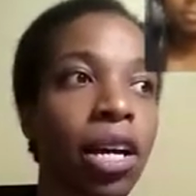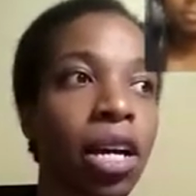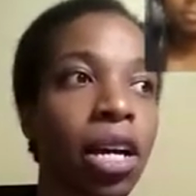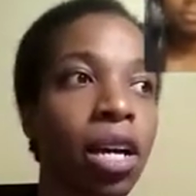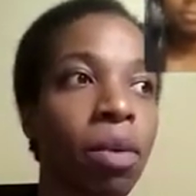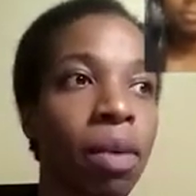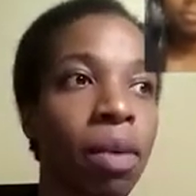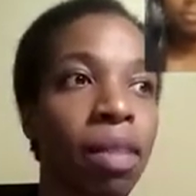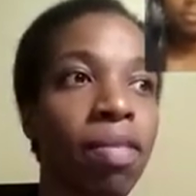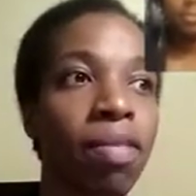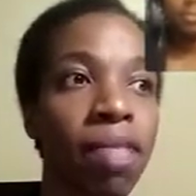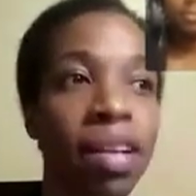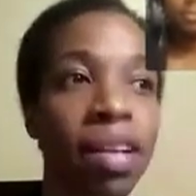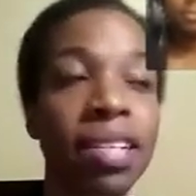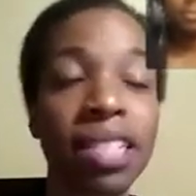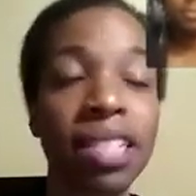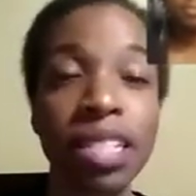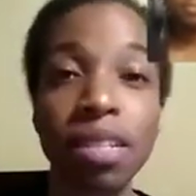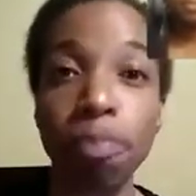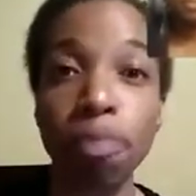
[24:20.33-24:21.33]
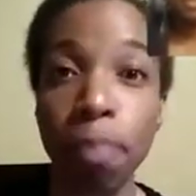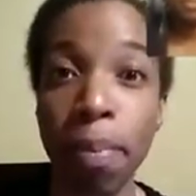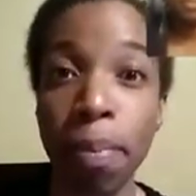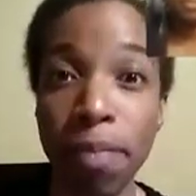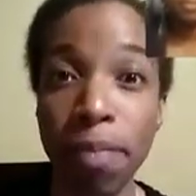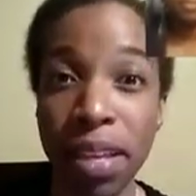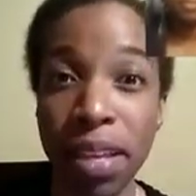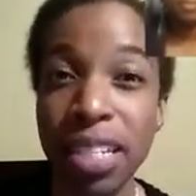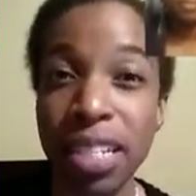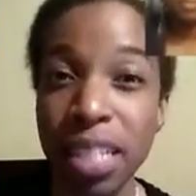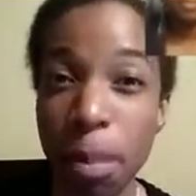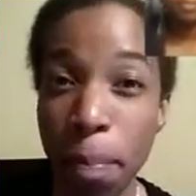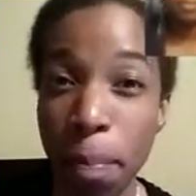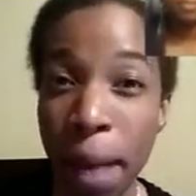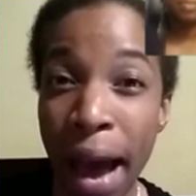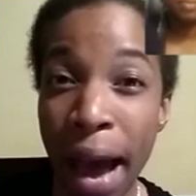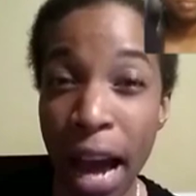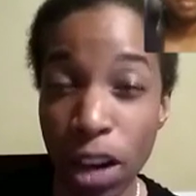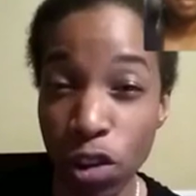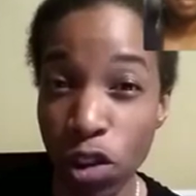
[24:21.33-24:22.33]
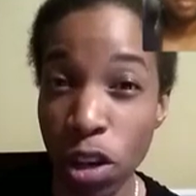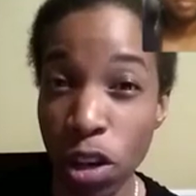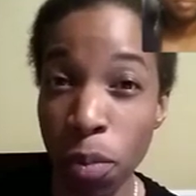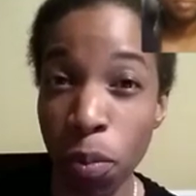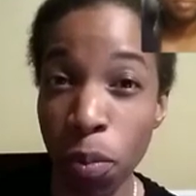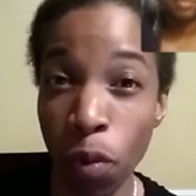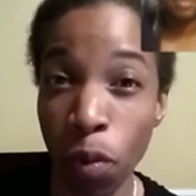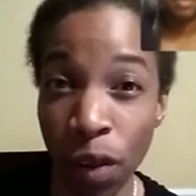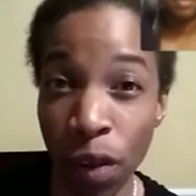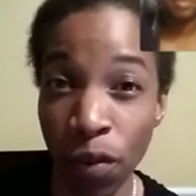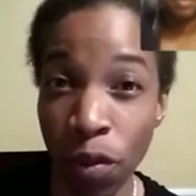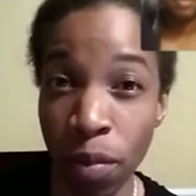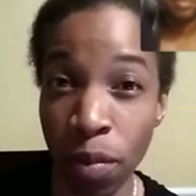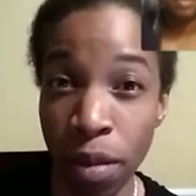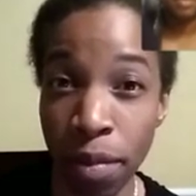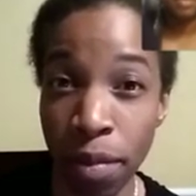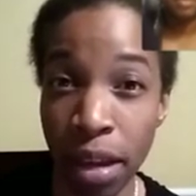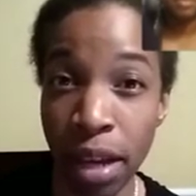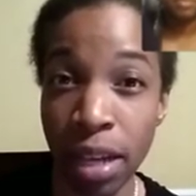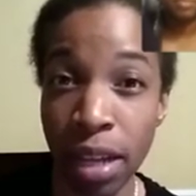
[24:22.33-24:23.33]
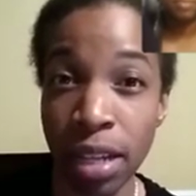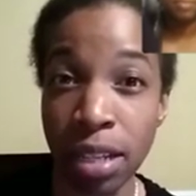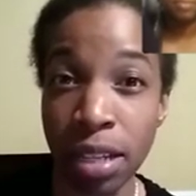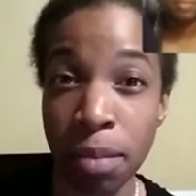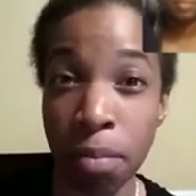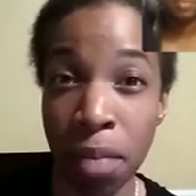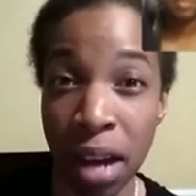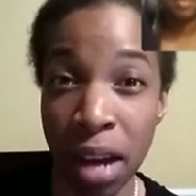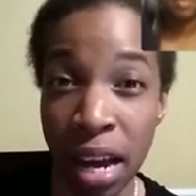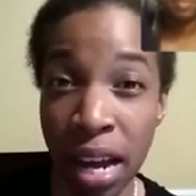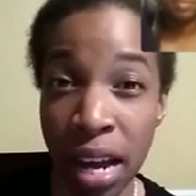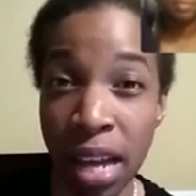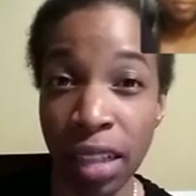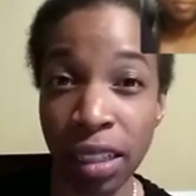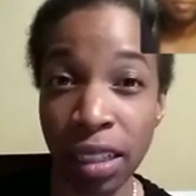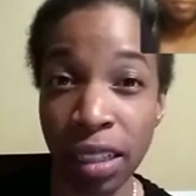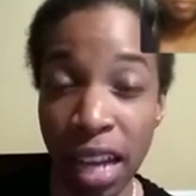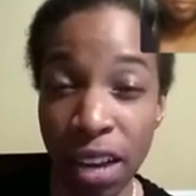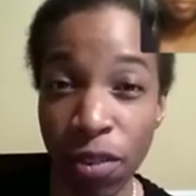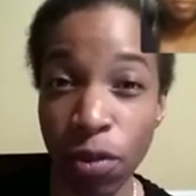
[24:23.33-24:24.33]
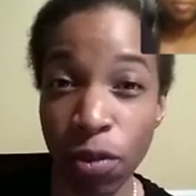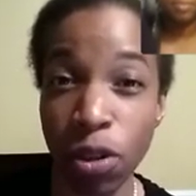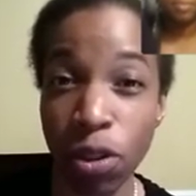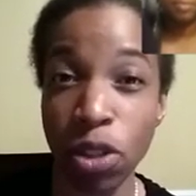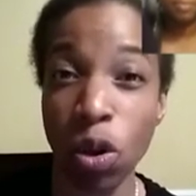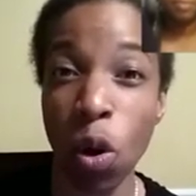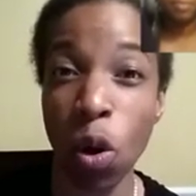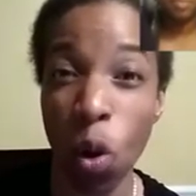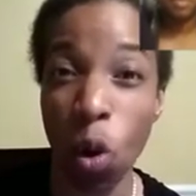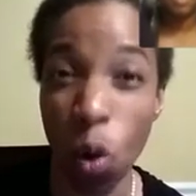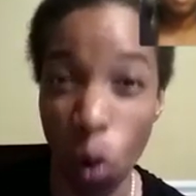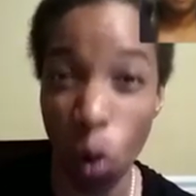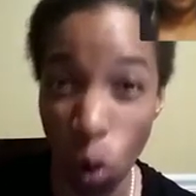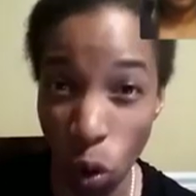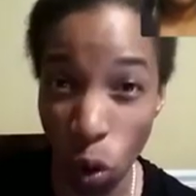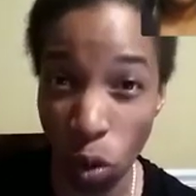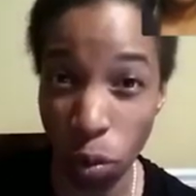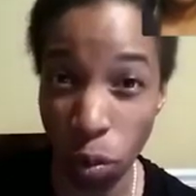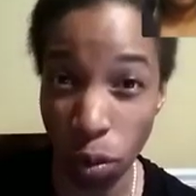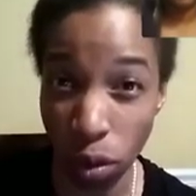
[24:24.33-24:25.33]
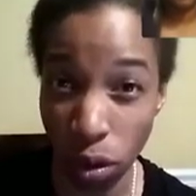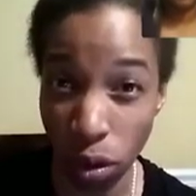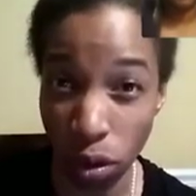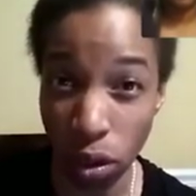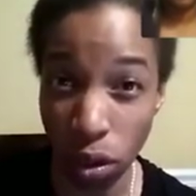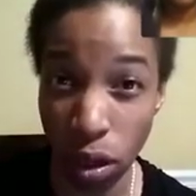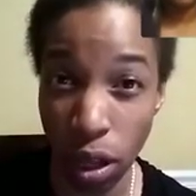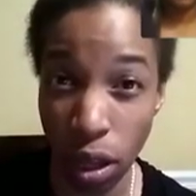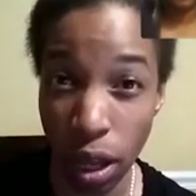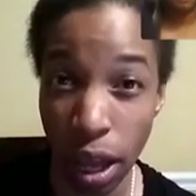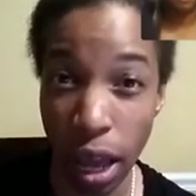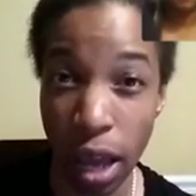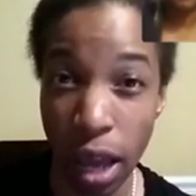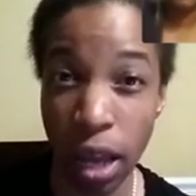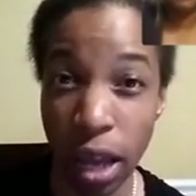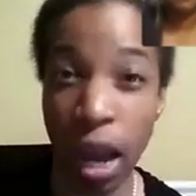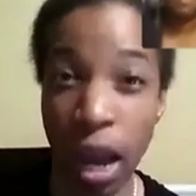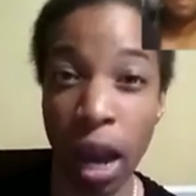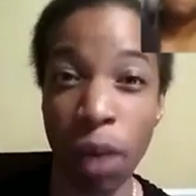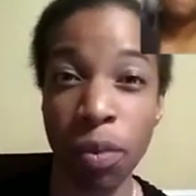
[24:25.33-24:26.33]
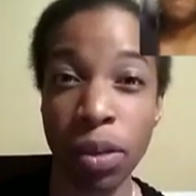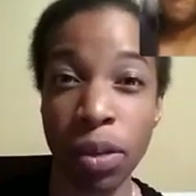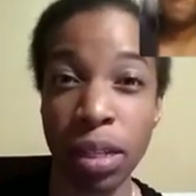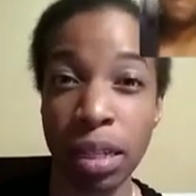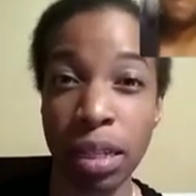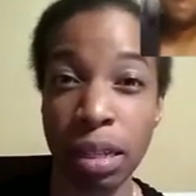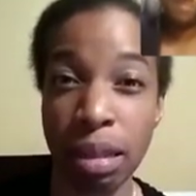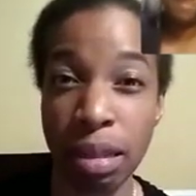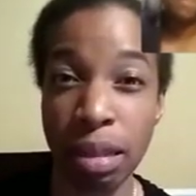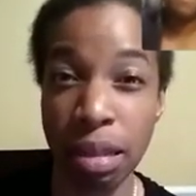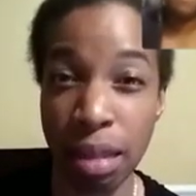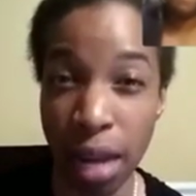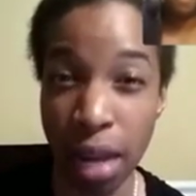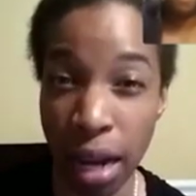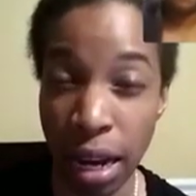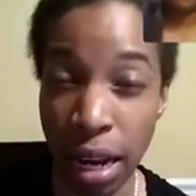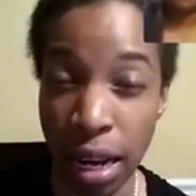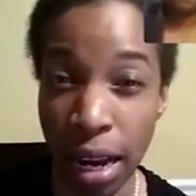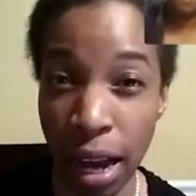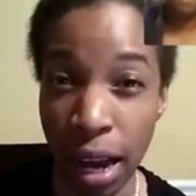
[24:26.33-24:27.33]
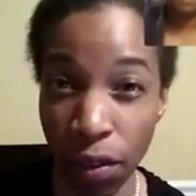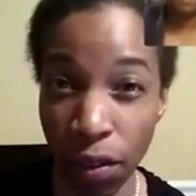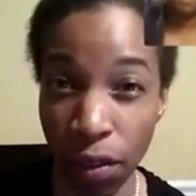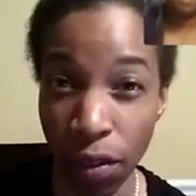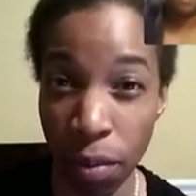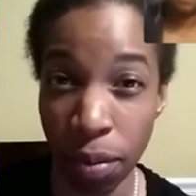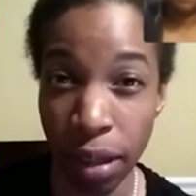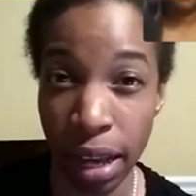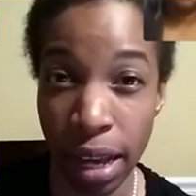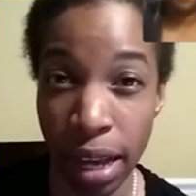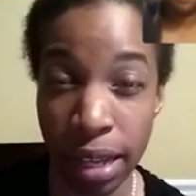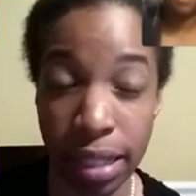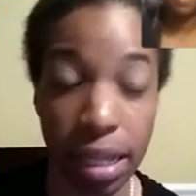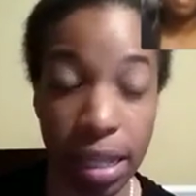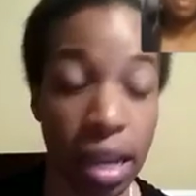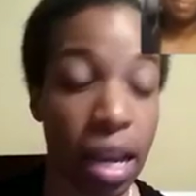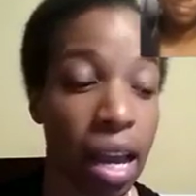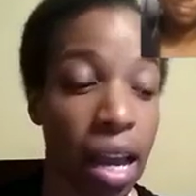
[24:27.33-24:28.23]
you went, this is a passionate point for me because my life was horrible and I was not in a healthy place.